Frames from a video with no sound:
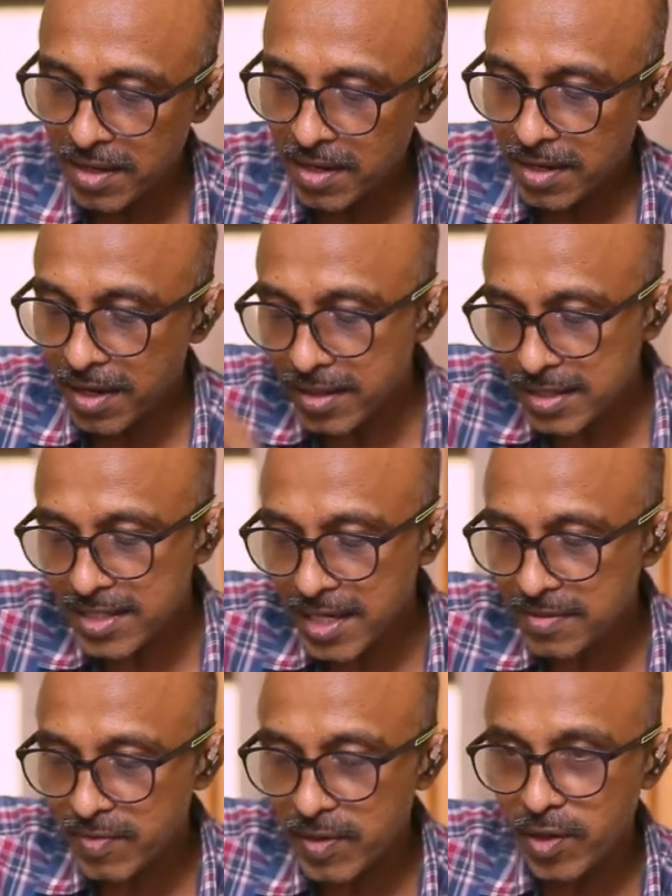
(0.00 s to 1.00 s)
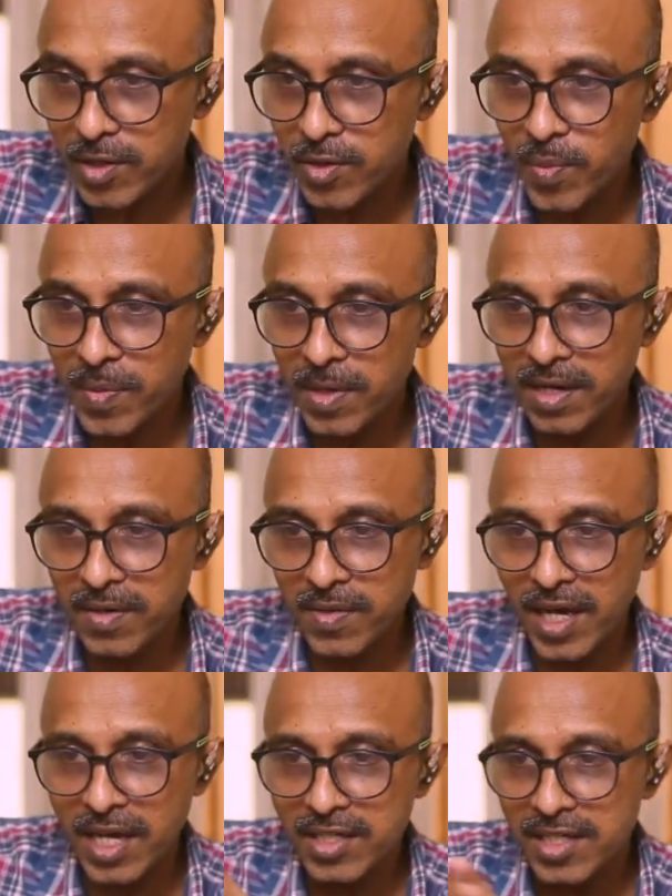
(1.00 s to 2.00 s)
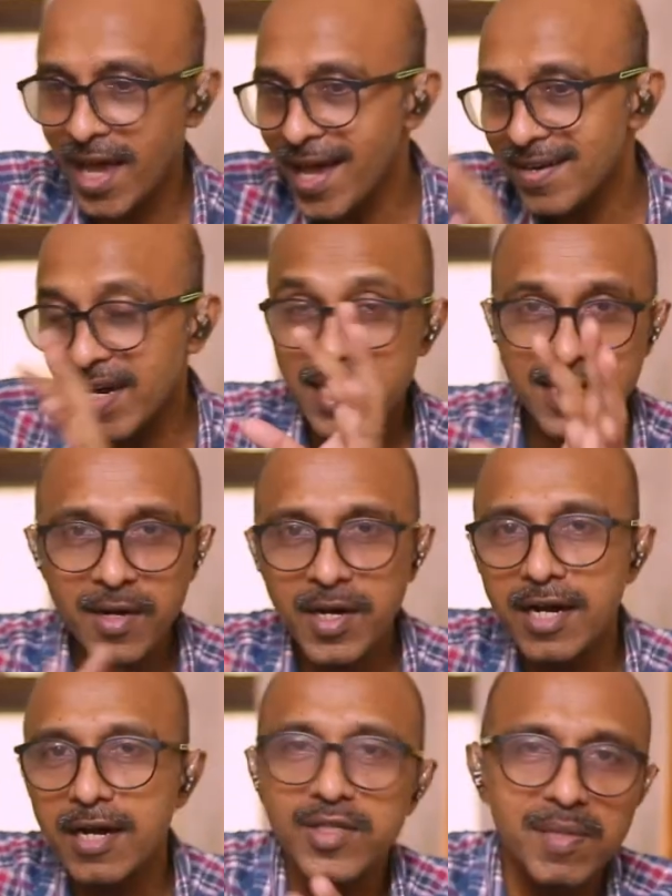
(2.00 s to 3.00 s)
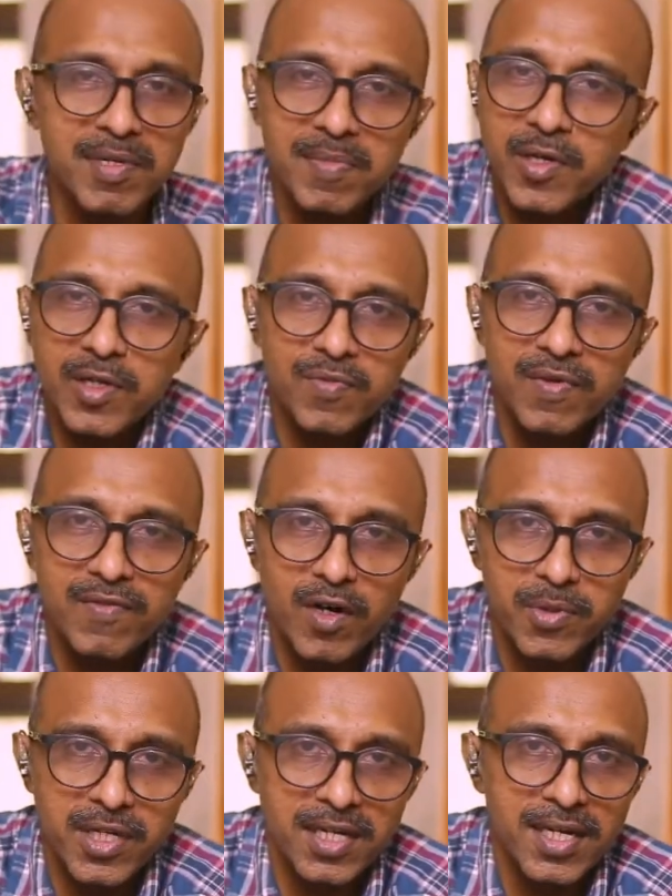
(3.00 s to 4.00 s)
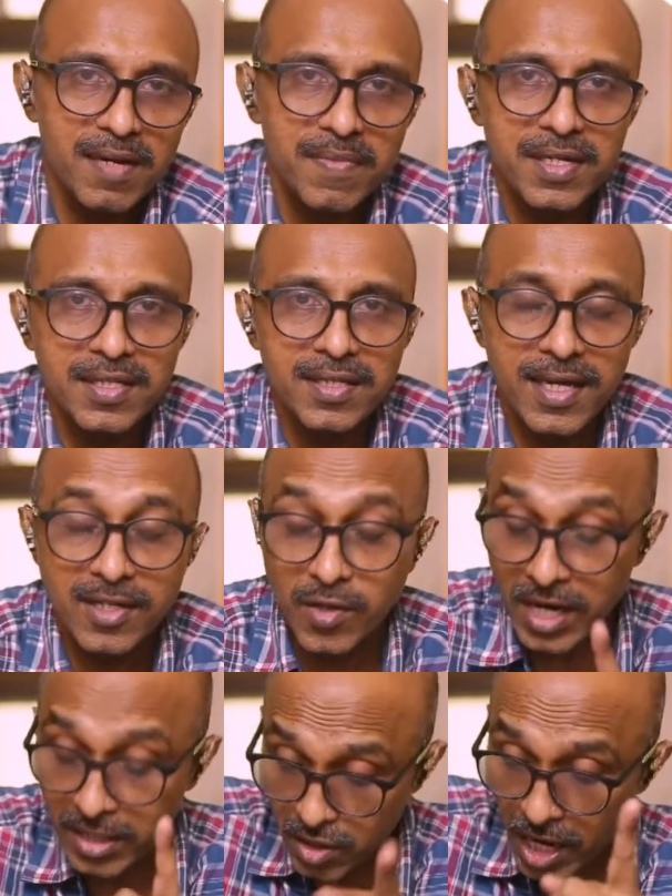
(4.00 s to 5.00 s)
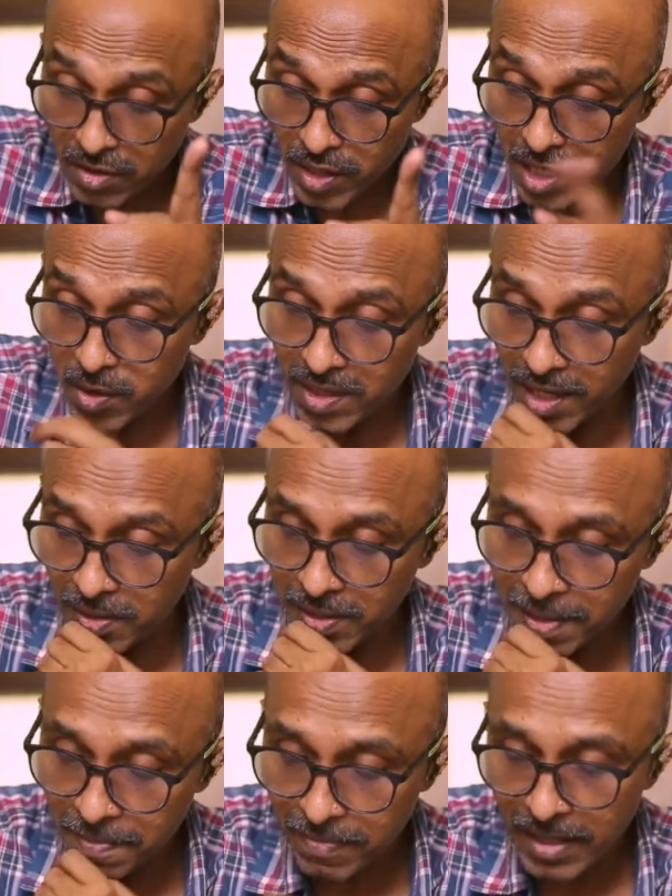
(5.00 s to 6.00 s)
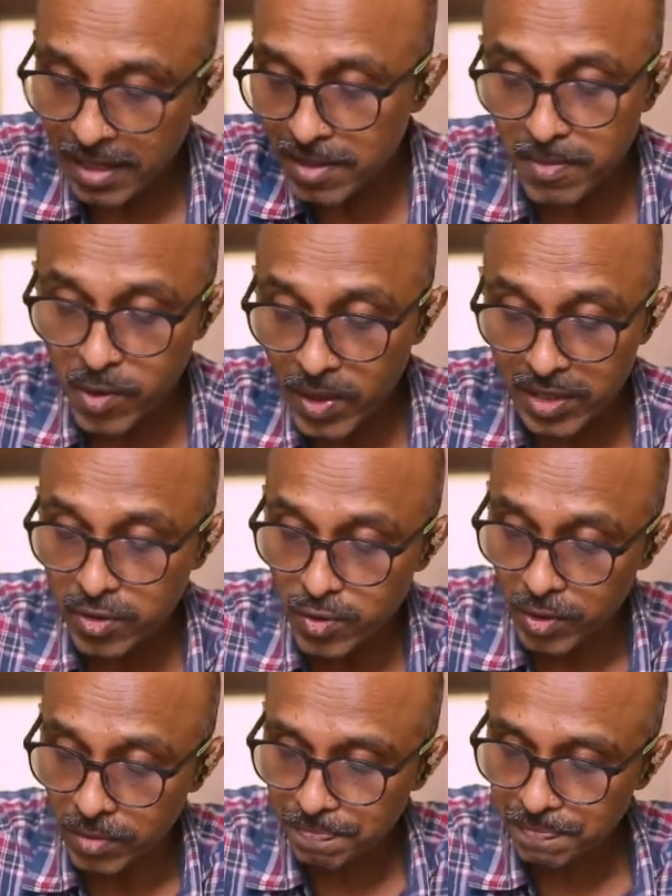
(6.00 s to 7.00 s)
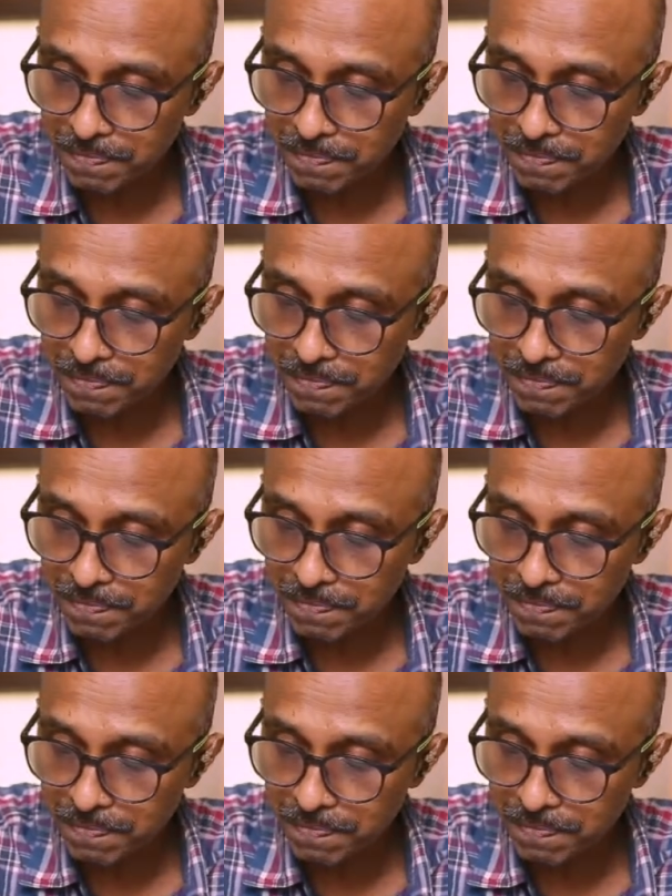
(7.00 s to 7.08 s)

Another set we call it range. And right now it looks empty because we've not put any elements in that. So let's try doing that, okay? The blue one is the rule.